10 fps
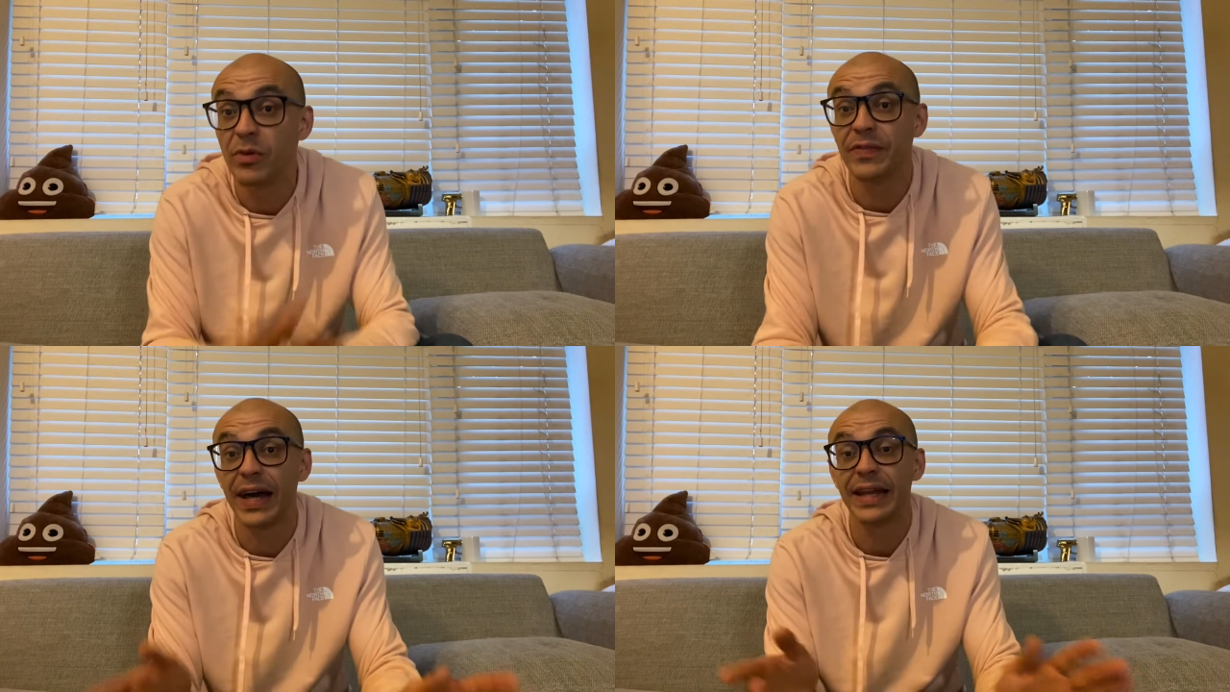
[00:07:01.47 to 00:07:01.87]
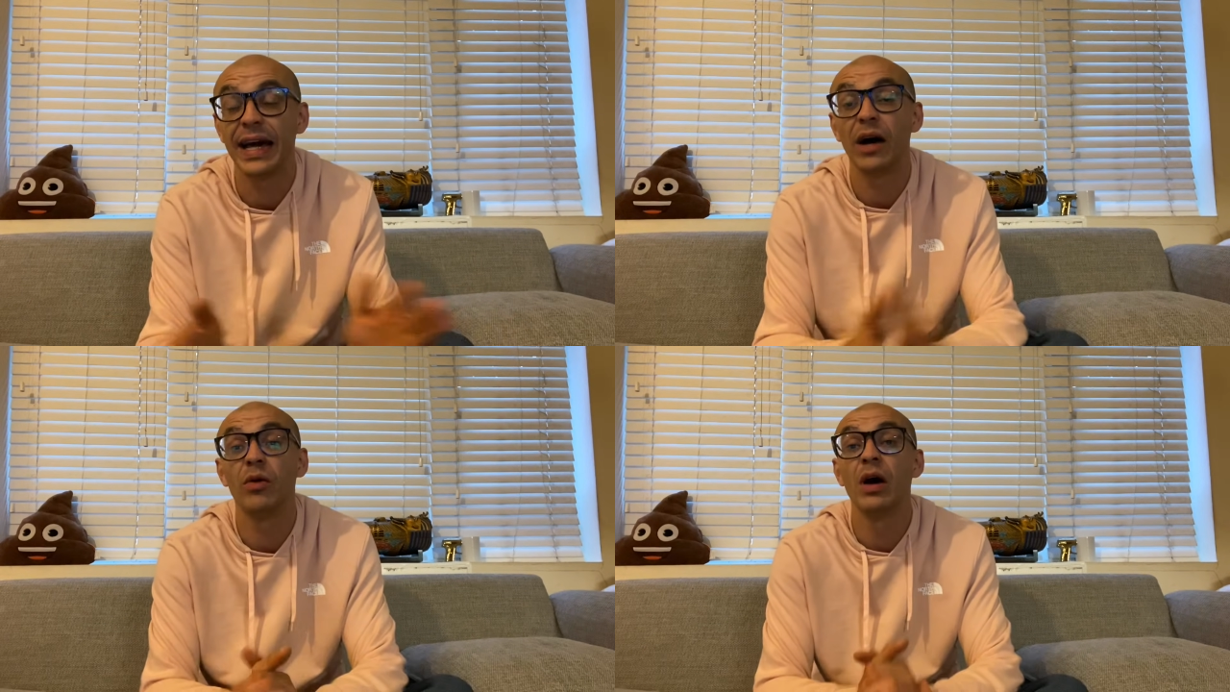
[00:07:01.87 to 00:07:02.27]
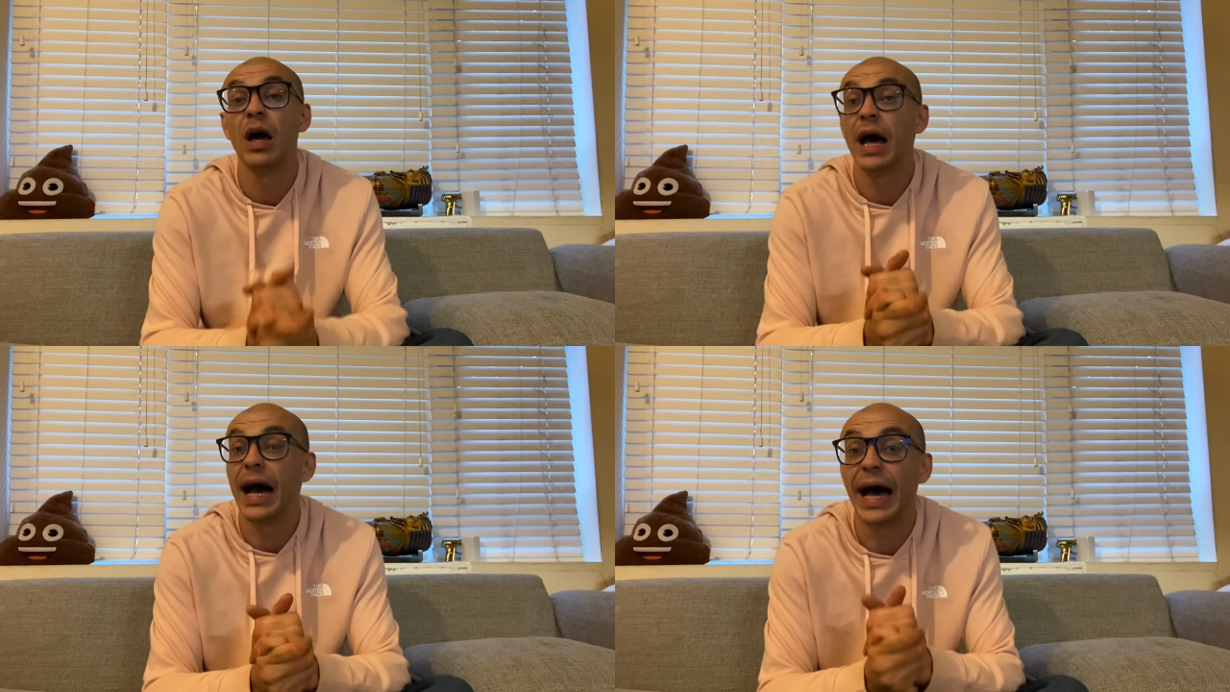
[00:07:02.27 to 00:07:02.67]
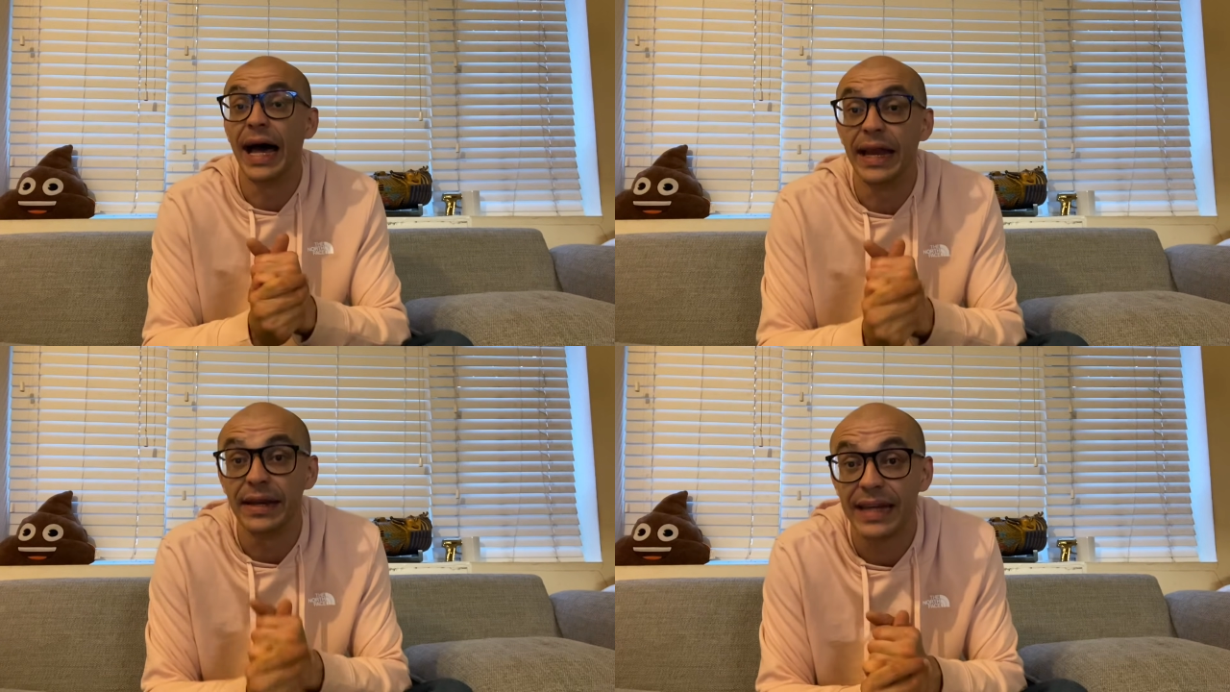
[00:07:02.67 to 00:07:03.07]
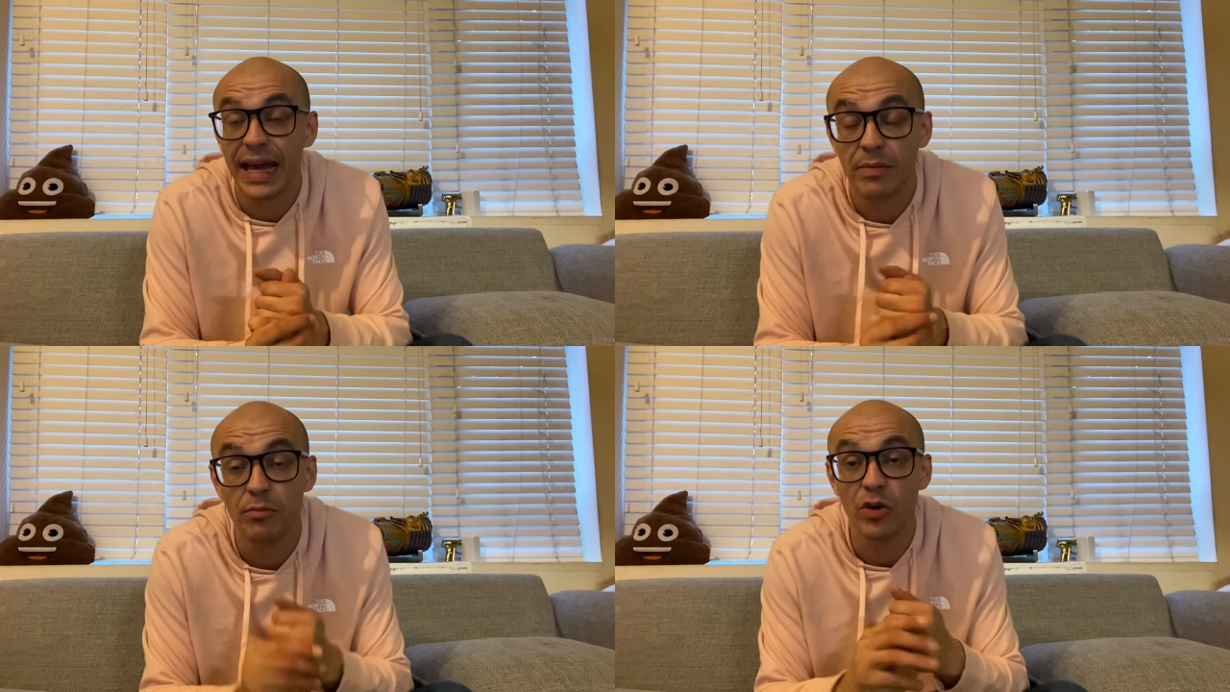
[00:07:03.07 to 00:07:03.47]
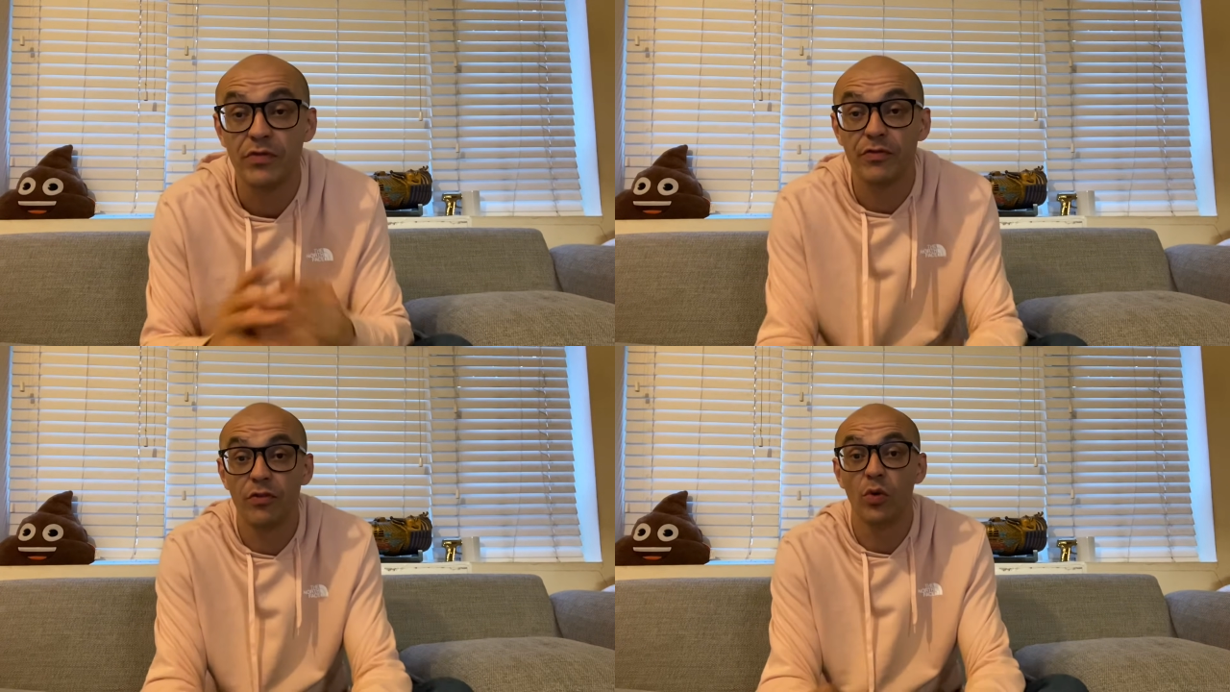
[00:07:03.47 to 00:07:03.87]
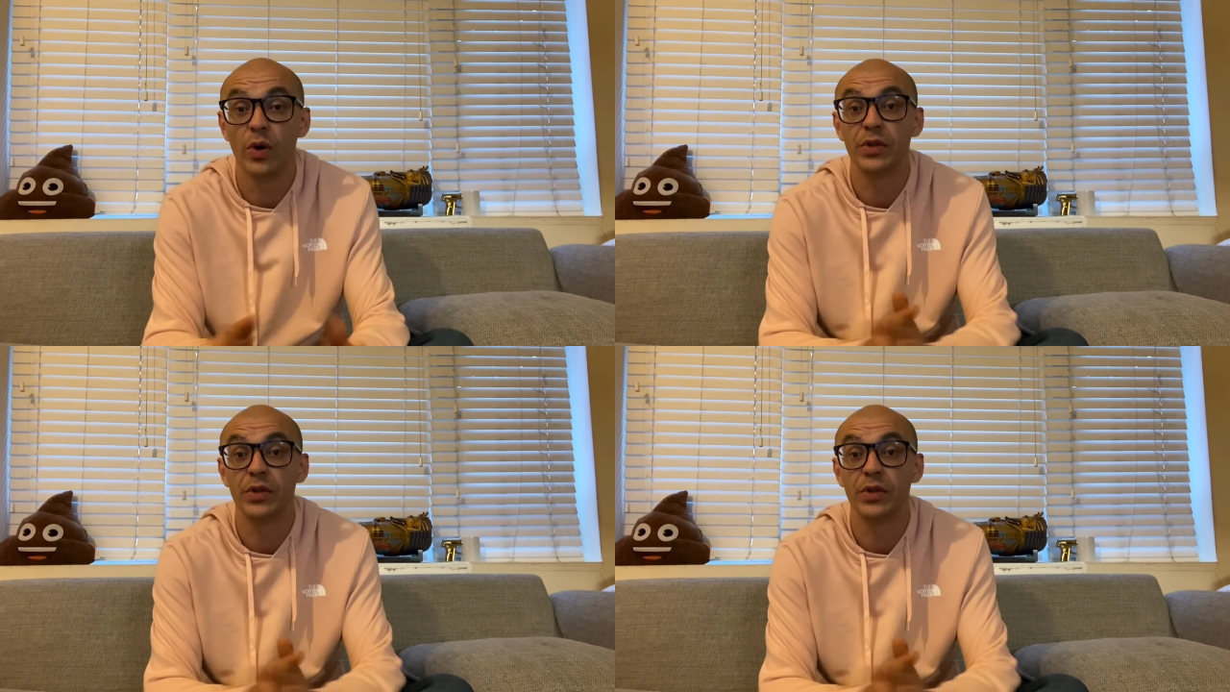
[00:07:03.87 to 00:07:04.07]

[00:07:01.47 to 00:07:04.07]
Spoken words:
with that now. And yeah, moving forward.